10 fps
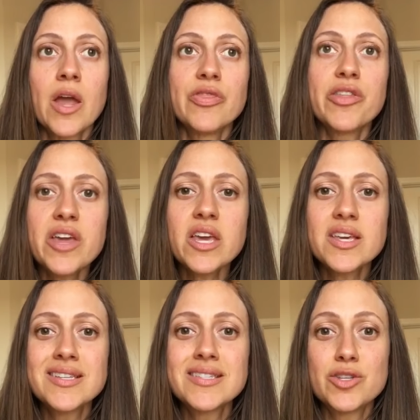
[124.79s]
The thing
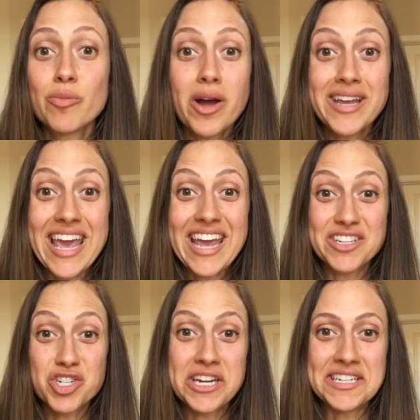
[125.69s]
is, your body can't
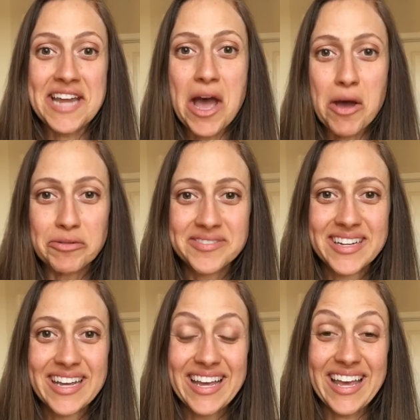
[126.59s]
shut it down
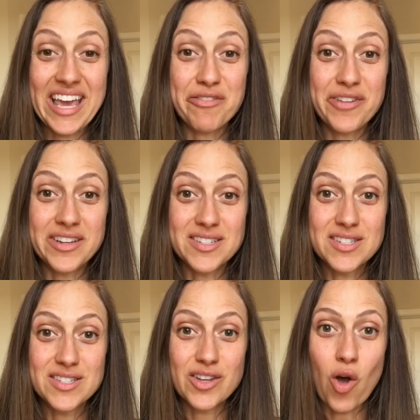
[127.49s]
if
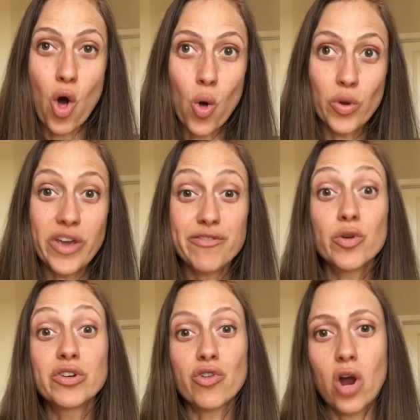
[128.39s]
it's all if you're
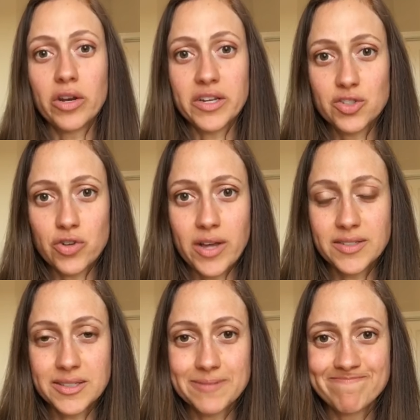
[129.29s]
in chronic
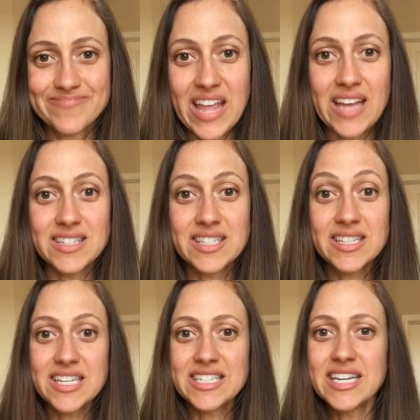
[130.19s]
stress. And
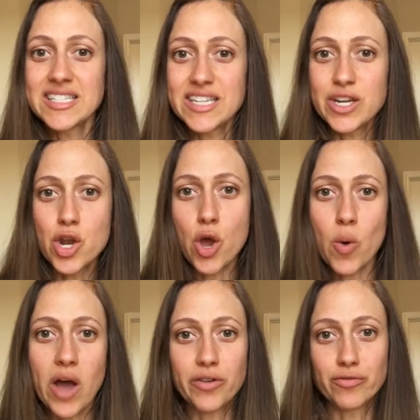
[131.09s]
since it doesn't know
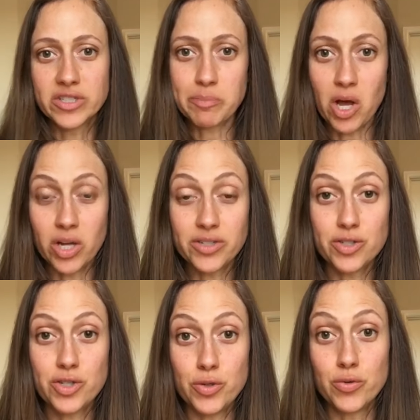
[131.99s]
how to respond
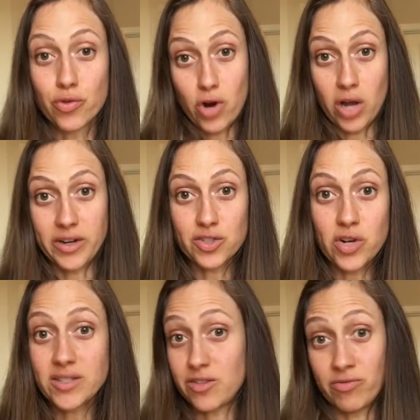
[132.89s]
to chronic
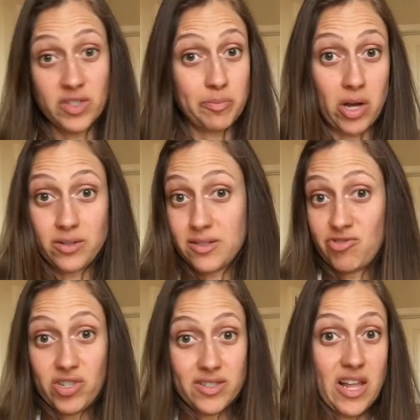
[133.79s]
stress, it responds
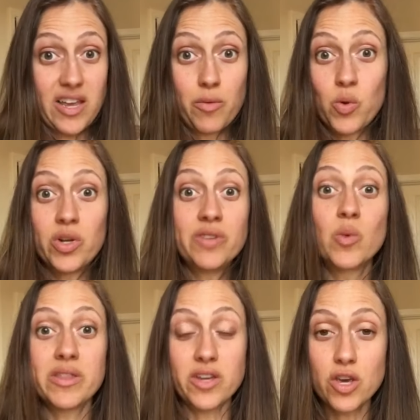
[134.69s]
just like it would
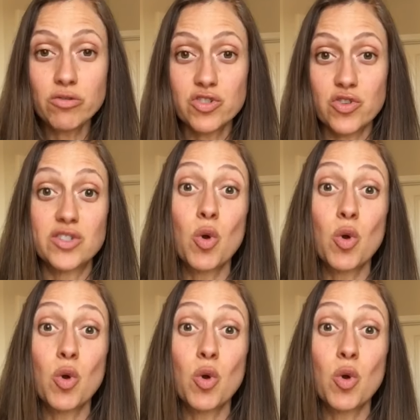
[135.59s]
with acute stress.